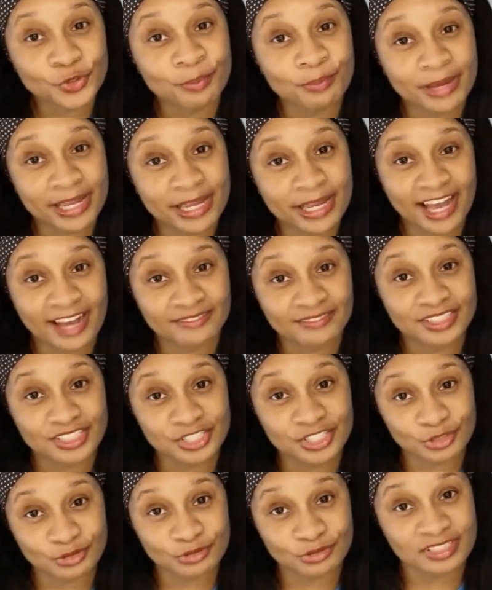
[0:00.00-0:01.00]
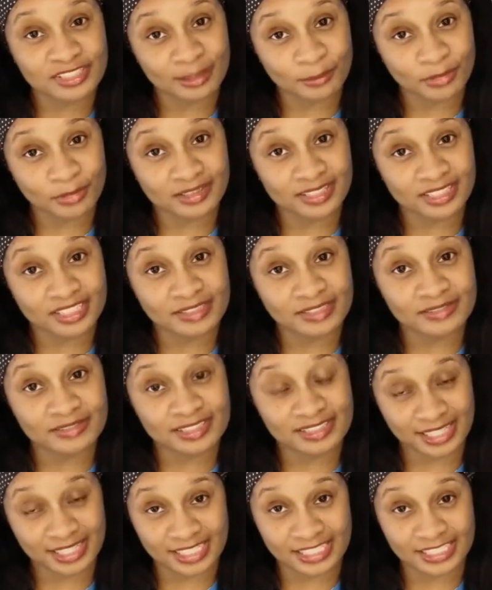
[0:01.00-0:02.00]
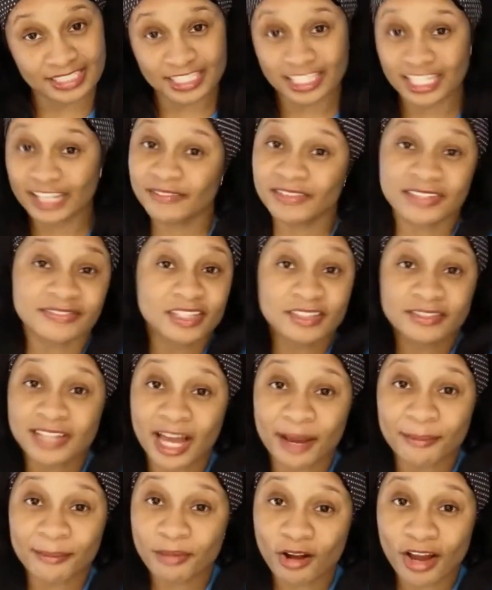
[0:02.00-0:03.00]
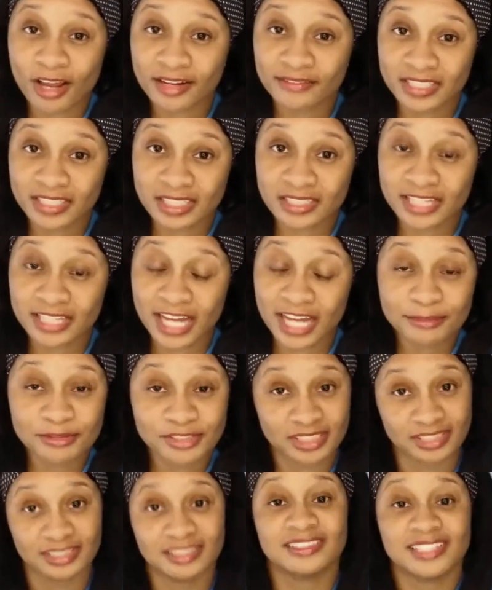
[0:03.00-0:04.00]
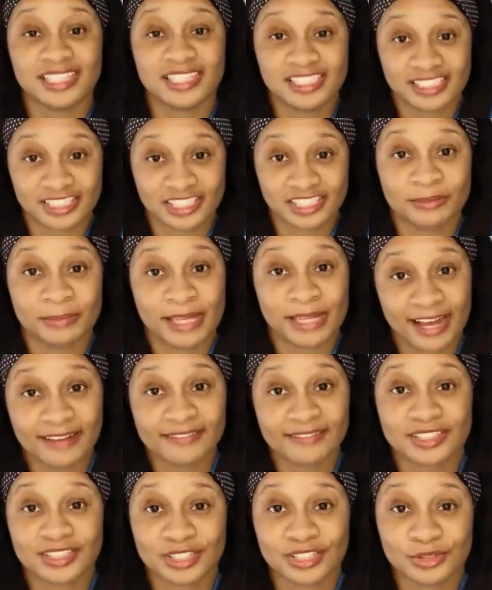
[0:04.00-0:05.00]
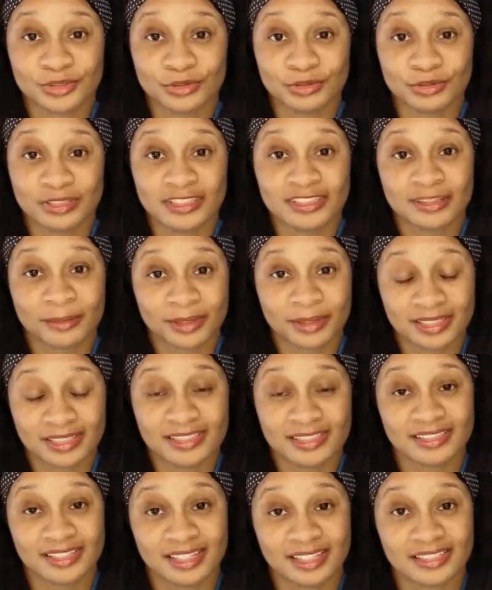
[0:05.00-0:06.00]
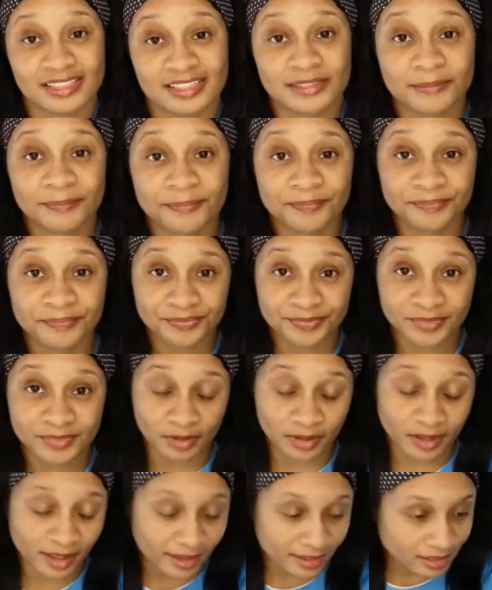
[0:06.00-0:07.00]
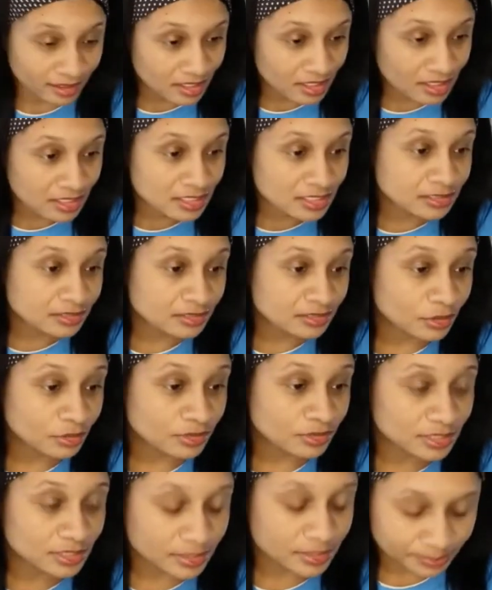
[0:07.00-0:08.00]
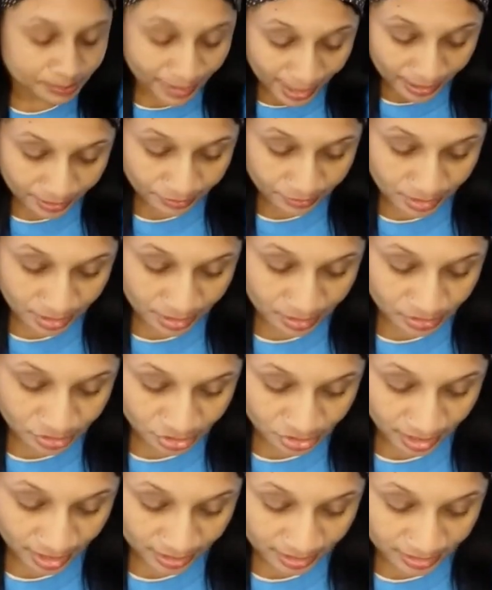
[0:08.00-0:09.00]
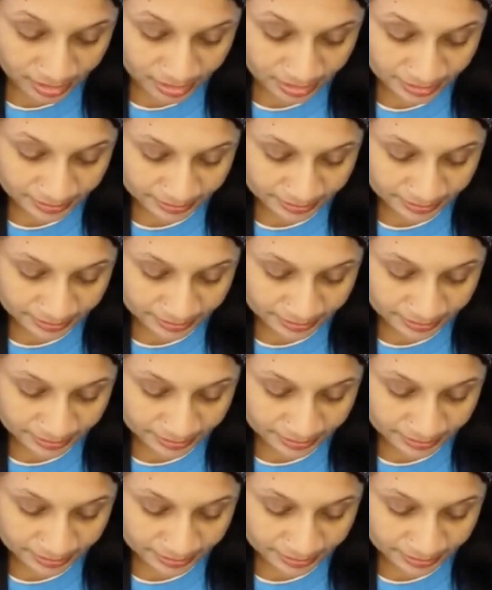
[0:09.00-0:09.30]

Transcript: may have to do some of these things. Even if they're not part of the adoption, they still may have to do some of these things. Okay, so the background checks